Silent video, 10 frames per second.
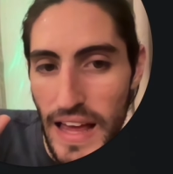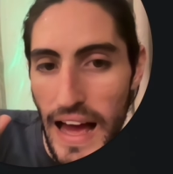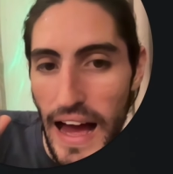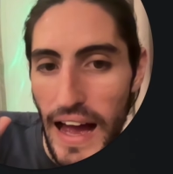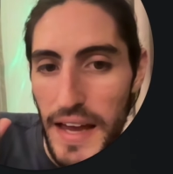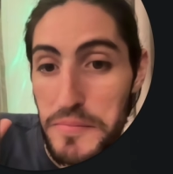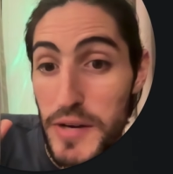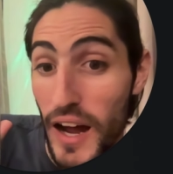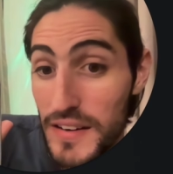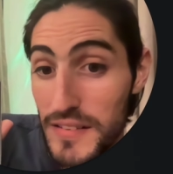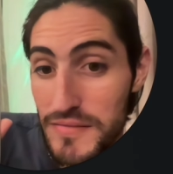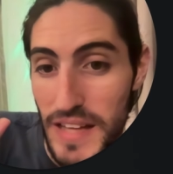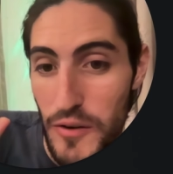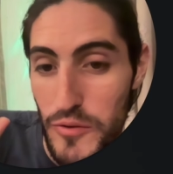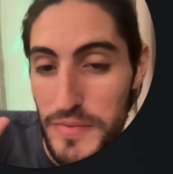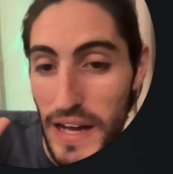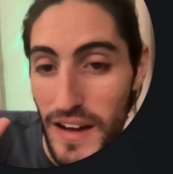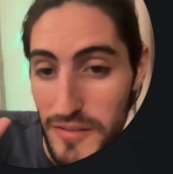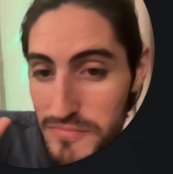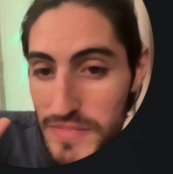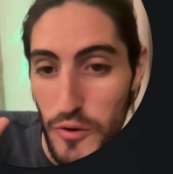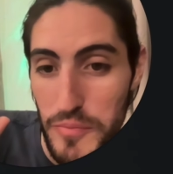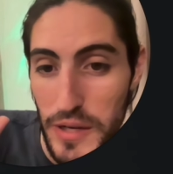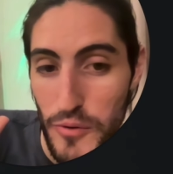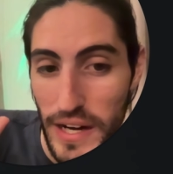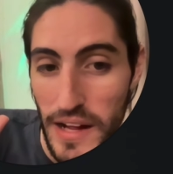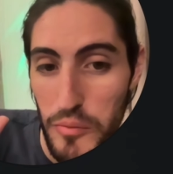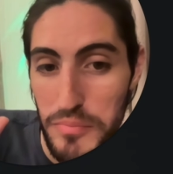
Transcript: I'm not. That would be great help.